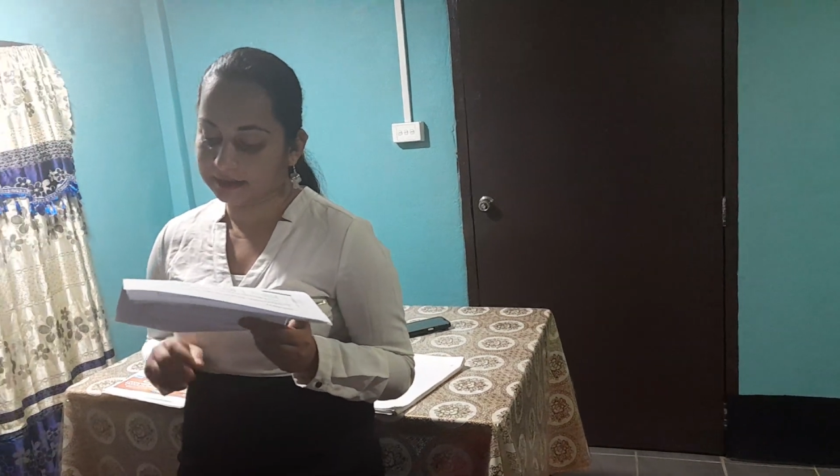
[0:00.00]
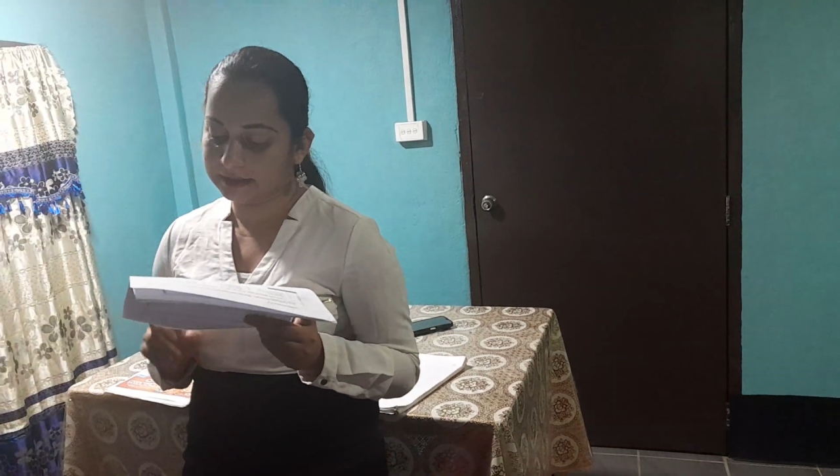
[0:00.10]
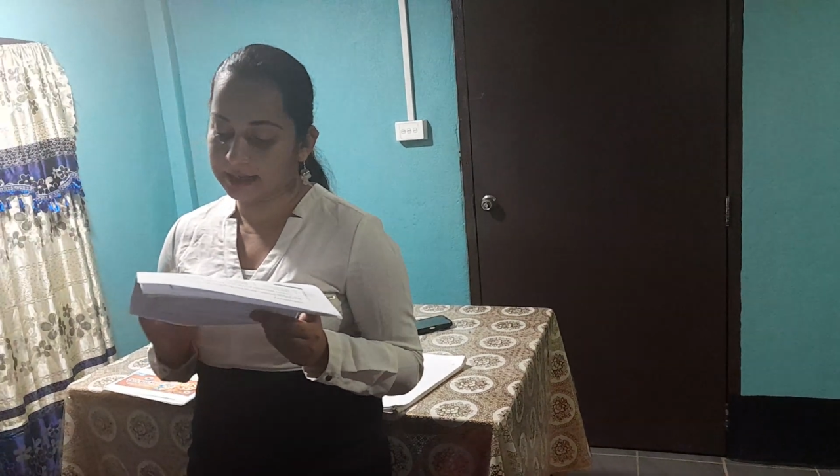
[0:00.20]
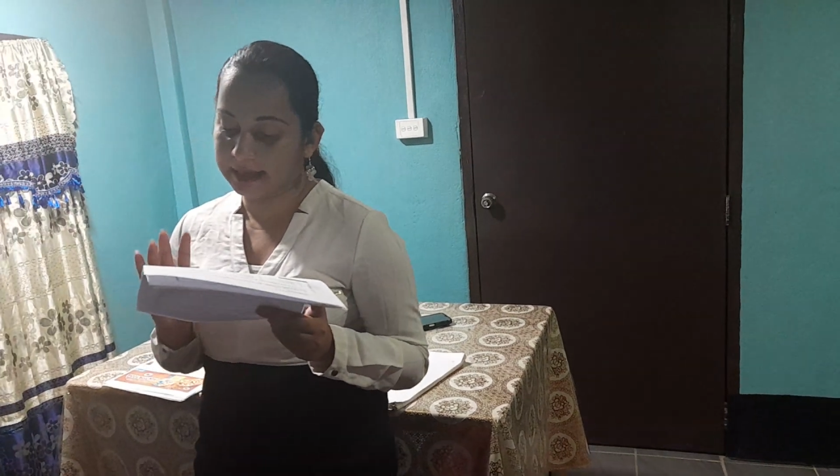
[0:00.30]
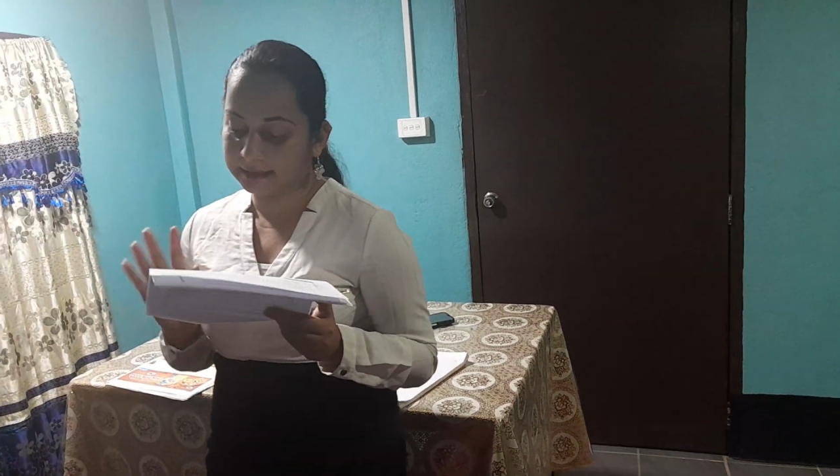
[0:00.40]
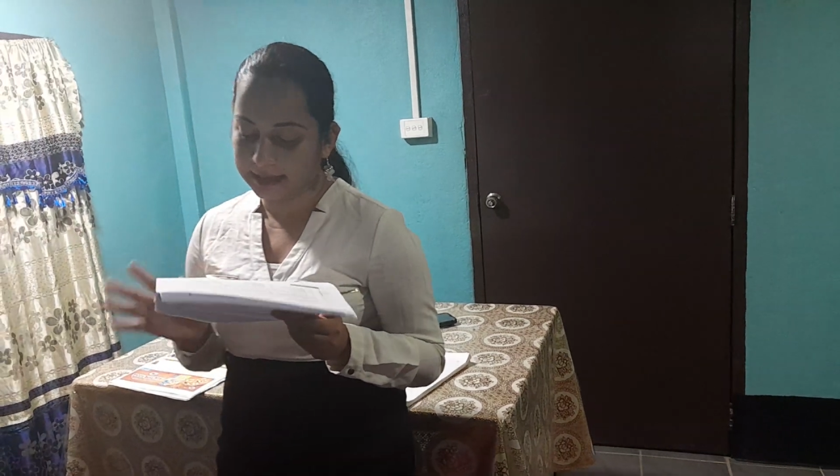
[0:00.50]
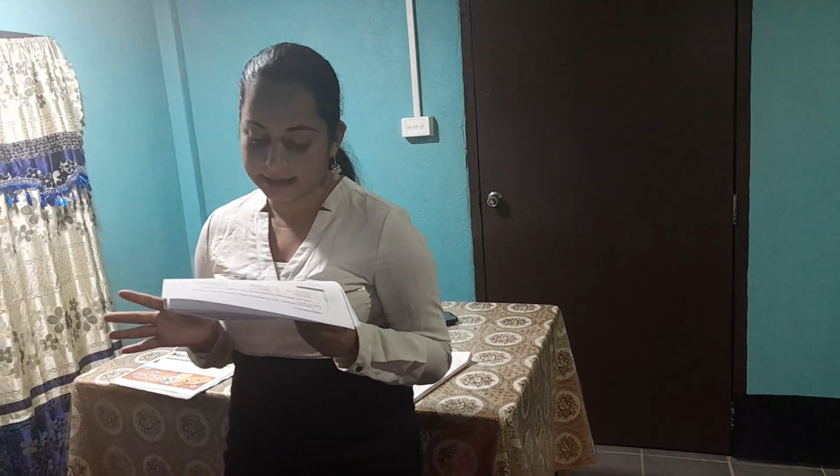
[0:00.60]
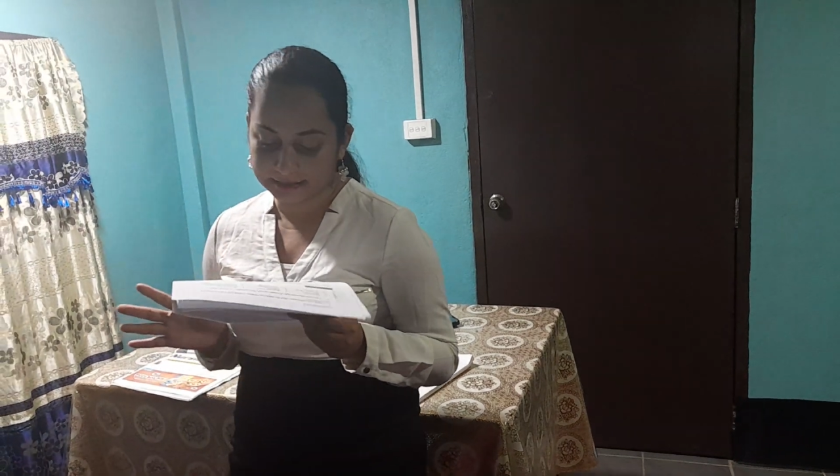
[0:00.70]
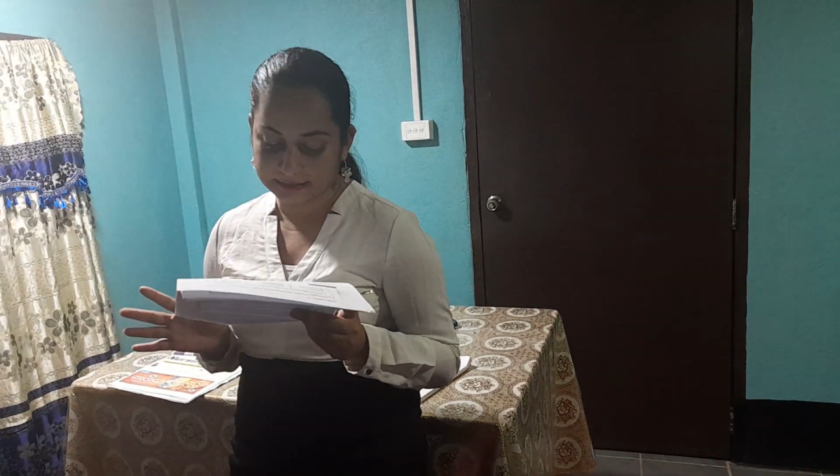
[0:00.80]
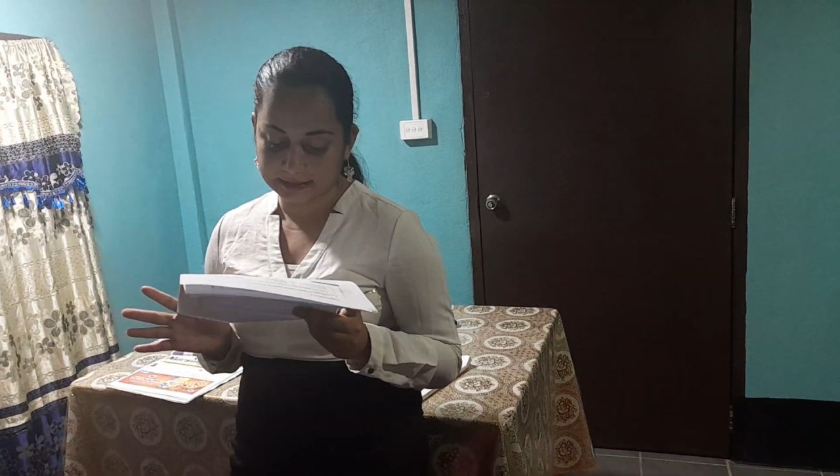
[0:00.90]
the
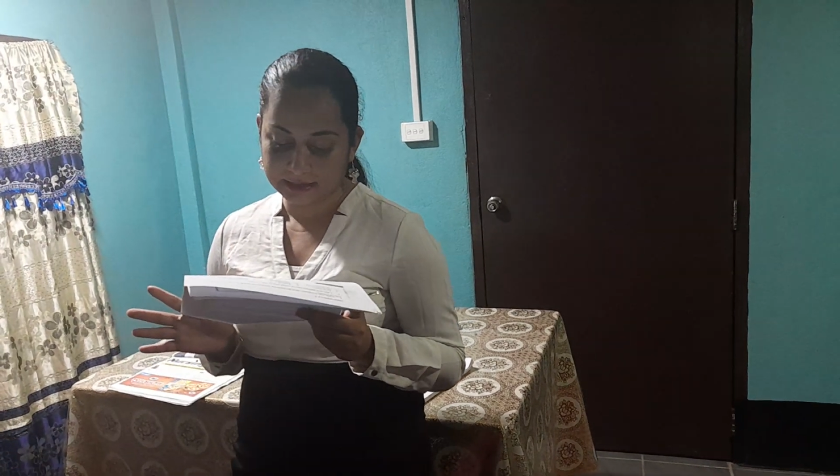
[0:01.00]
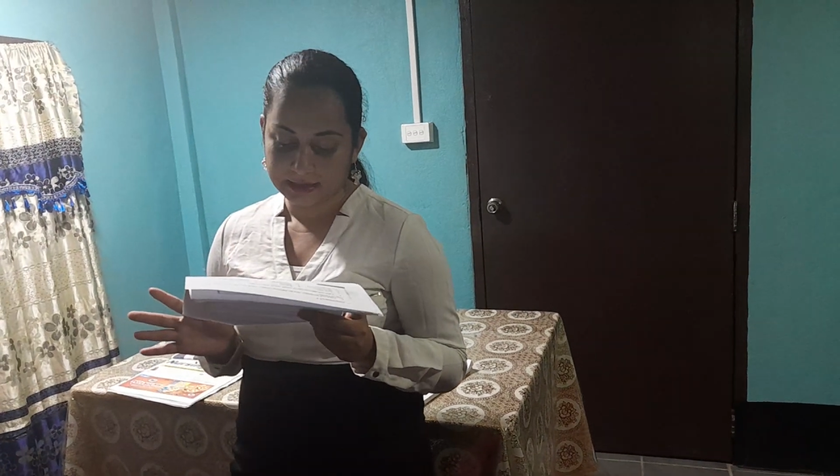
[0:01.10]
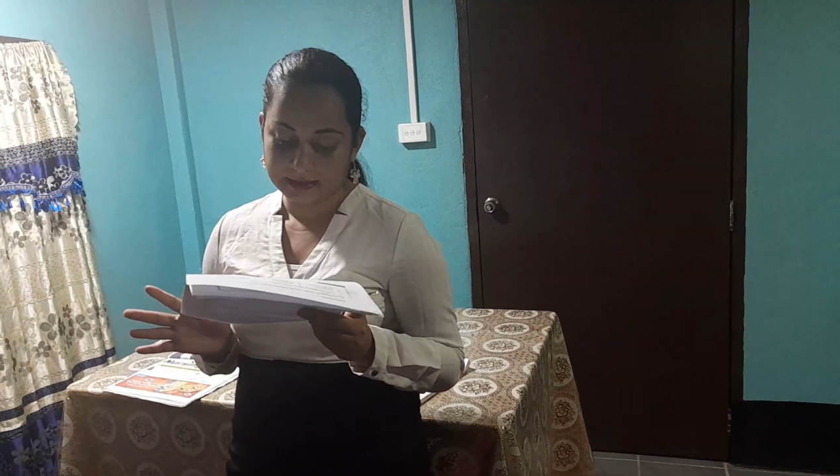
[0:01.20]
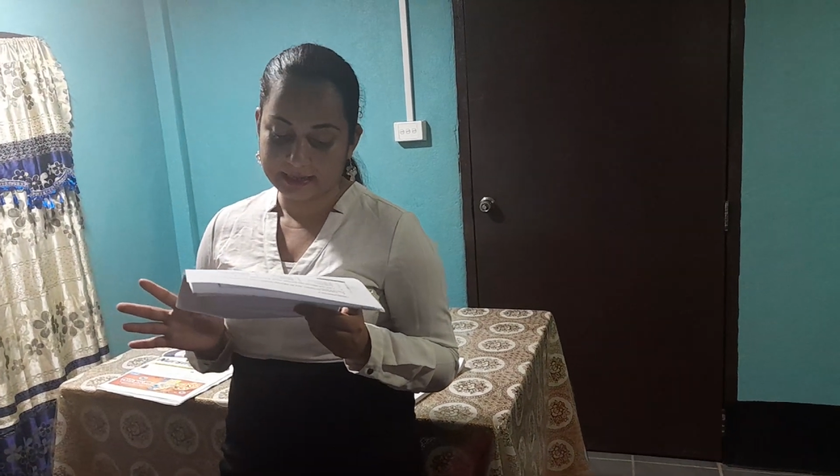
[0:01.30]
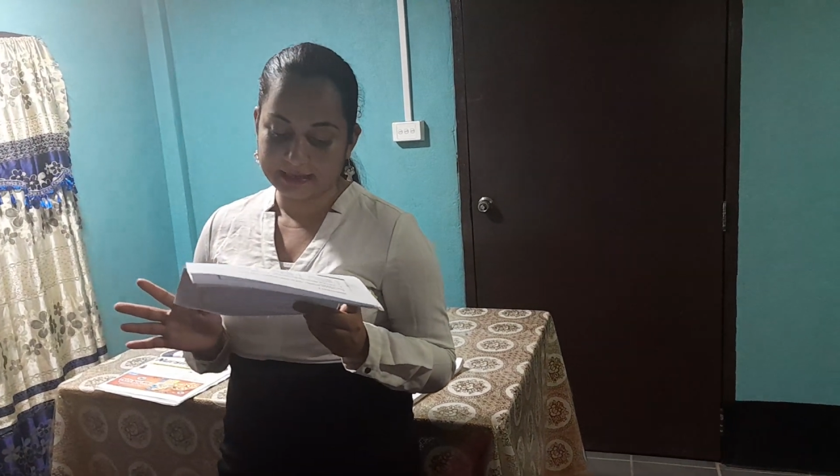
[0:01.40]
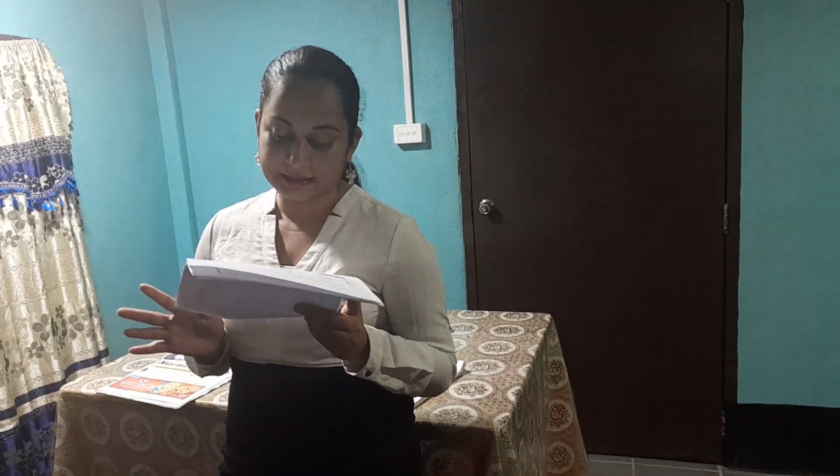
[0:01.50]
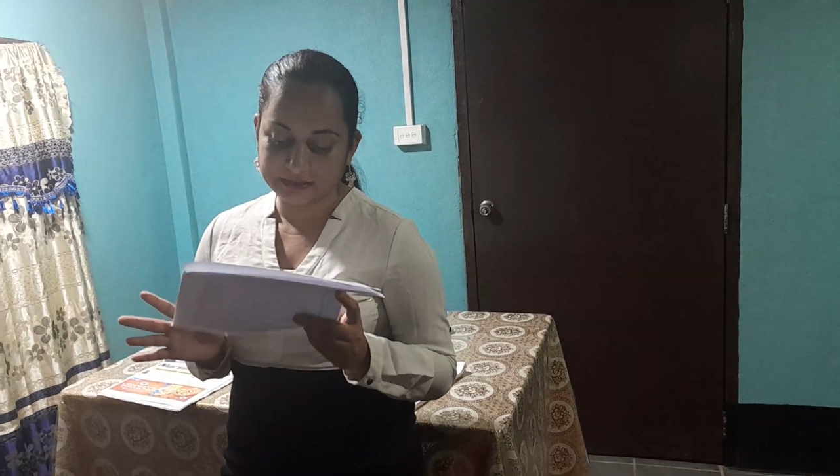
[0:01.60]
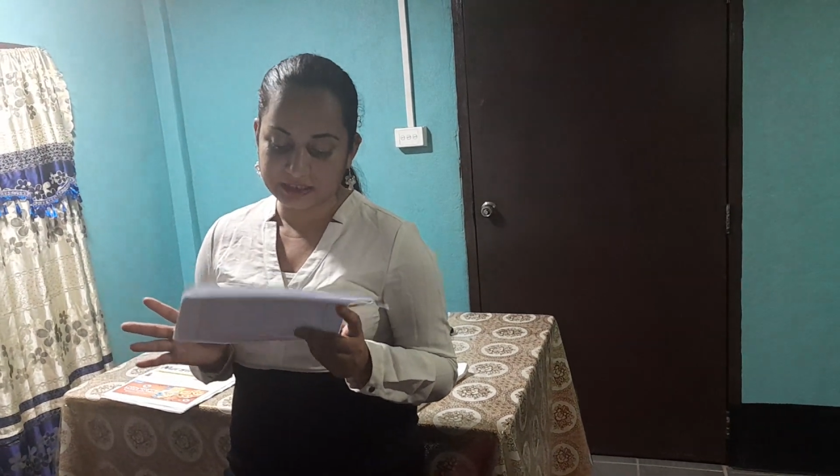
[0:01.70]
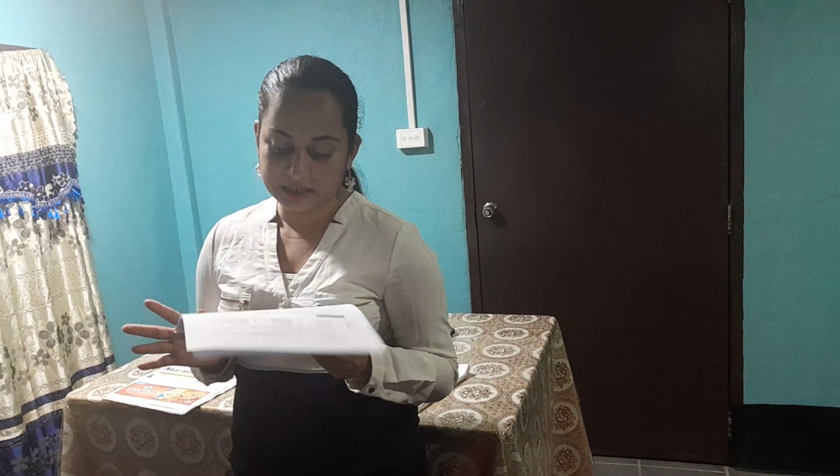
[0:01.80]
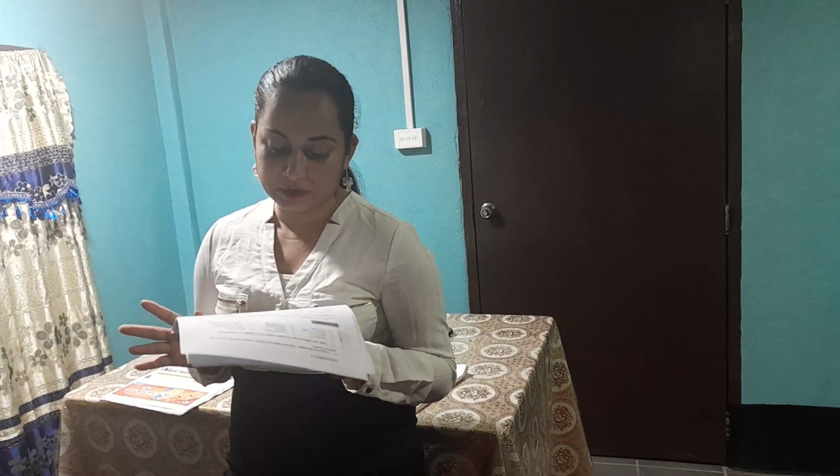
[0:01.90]
things that
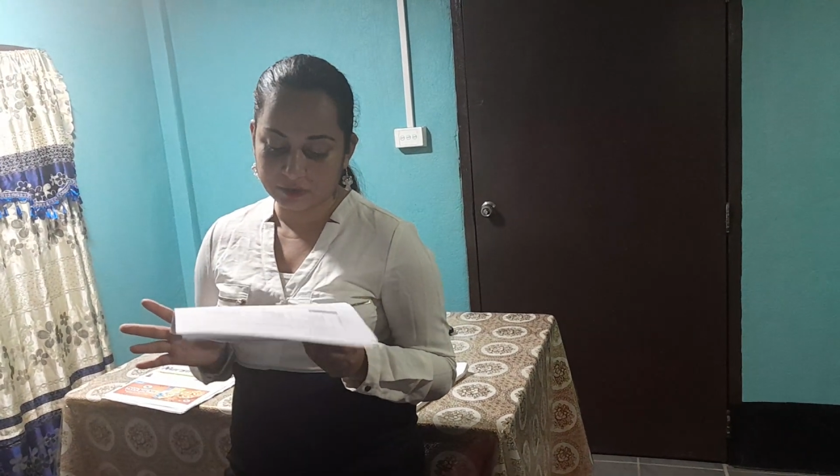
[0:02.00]
she